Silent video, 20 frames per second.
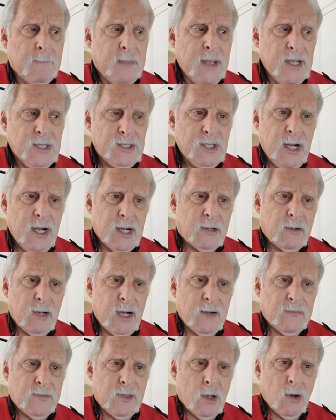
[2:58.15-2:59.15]
Piston
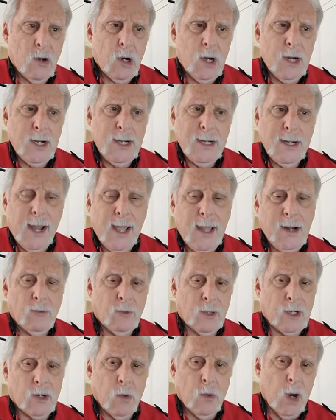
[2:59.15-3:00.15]
aircraft, though, are not
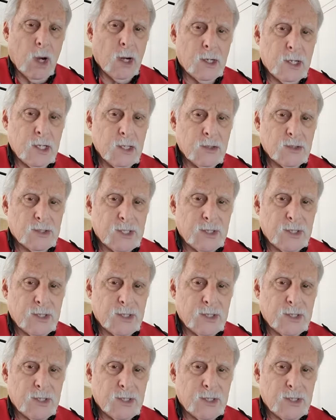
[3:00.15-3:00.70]
required to use